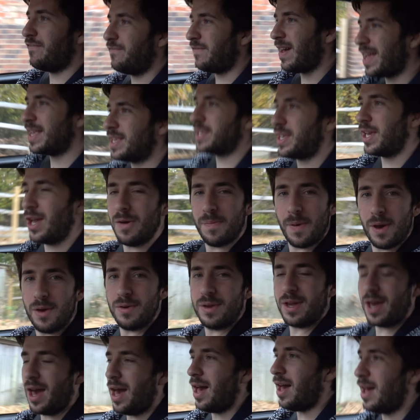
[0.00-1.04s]
had turbo
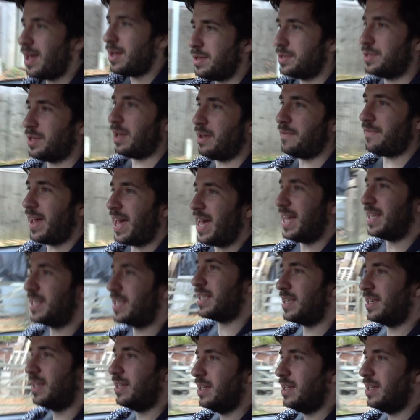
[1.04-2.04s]
cars, I've had